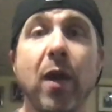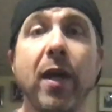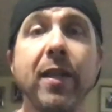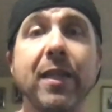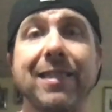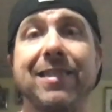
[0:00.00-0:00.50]

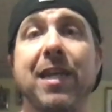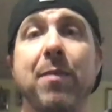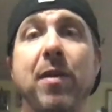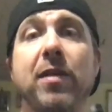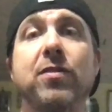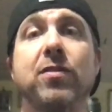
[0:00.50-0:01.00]
That same
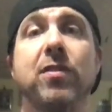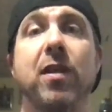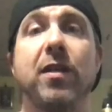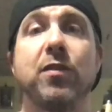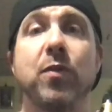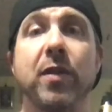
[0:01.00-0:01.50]

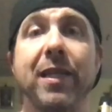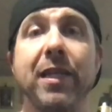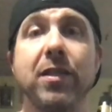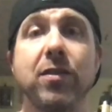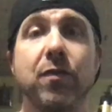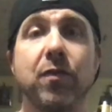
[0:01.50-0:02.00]
exercise with
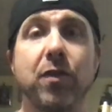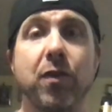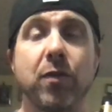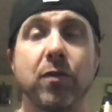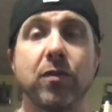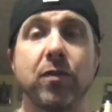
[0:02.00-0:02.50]
each of the
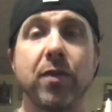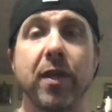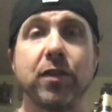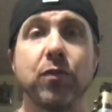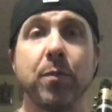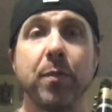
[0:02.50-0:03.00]
notes. So
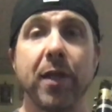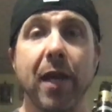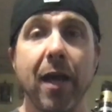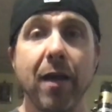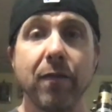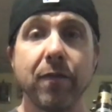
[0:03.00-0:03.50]
next would be
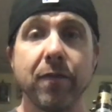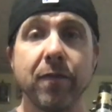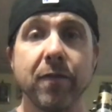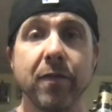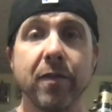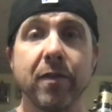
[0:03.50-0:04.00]
F,
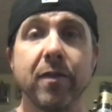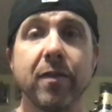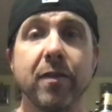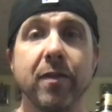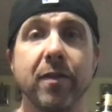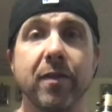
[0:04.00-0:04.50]

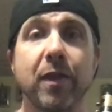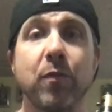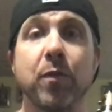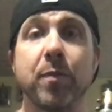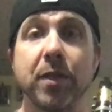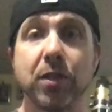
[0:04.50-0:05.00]
then
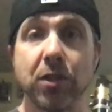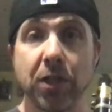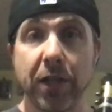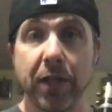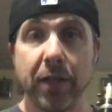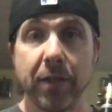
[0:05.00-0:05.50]
would be
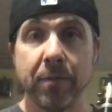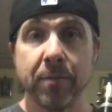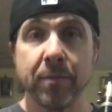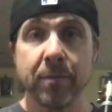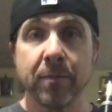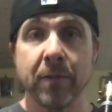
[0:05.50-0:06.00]
G,
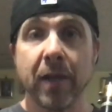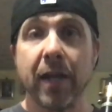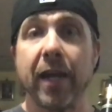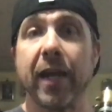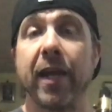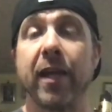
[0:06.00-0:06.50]

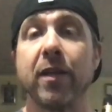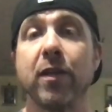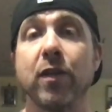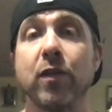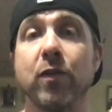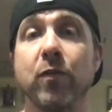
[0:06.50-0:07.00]
and
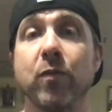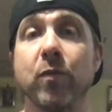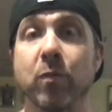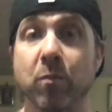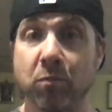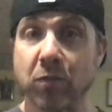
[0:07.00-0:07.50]

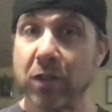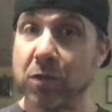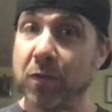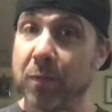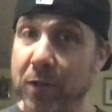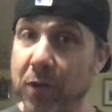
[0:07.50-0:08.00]
since
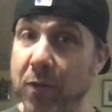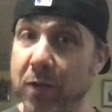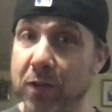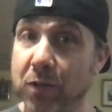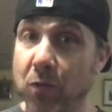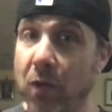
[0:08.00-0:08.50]
we've been doing
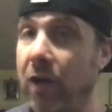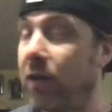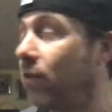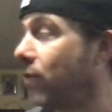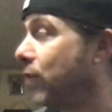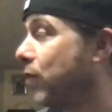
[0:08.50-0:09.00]
this a
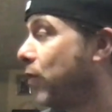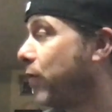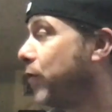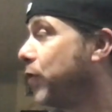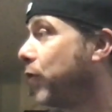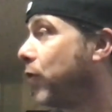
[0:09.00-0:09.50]
while, if
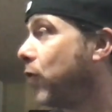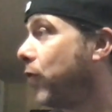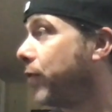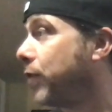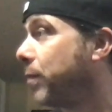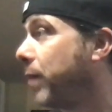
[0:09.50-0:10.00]
you turn over
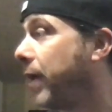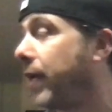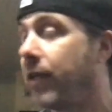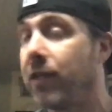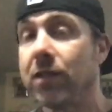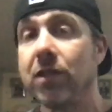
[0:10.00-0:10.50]
to
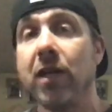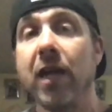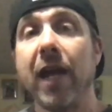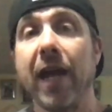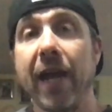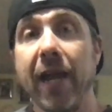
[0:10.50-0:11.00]
page
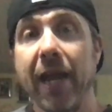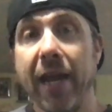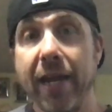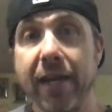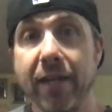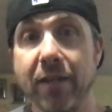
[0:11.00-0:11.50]

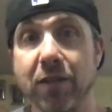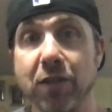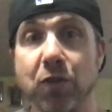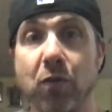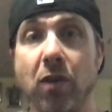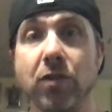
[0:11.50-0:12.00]
8,
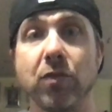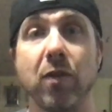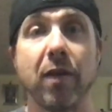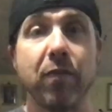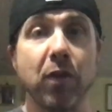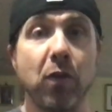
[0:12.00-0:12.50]
you also
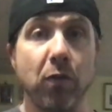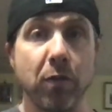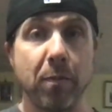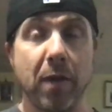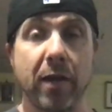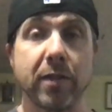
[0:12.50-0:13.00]
have the golden
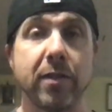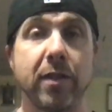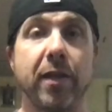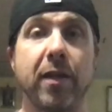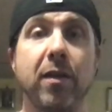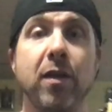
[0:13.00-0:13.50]
box
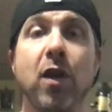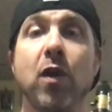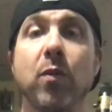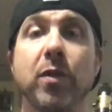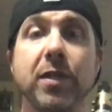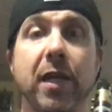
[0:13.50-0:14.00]
there,
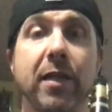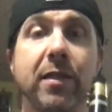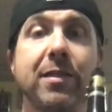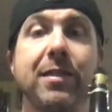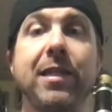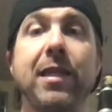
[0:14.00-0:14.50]
which has
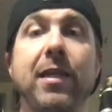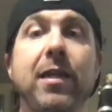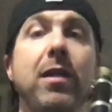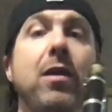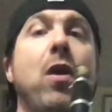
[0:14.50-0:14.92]
D